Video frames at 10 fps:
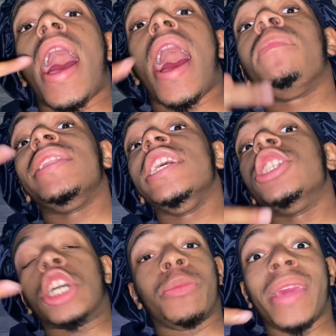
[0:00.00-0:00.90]
I'm gonna need
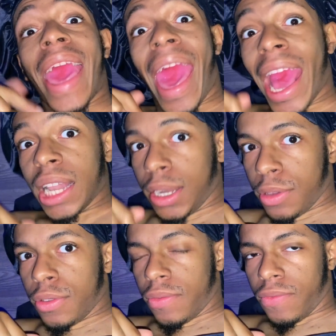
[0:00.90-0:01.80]
y'all to be
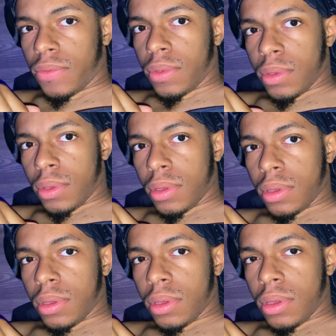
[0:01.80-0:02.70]
active
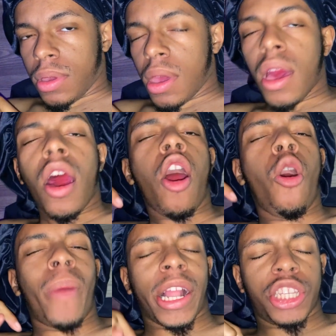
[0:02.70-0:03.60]

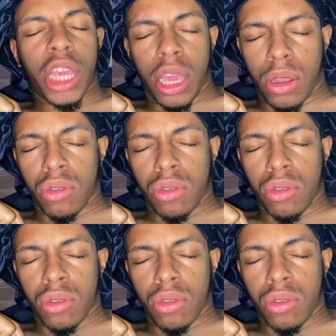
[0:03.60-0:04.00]
on my channel.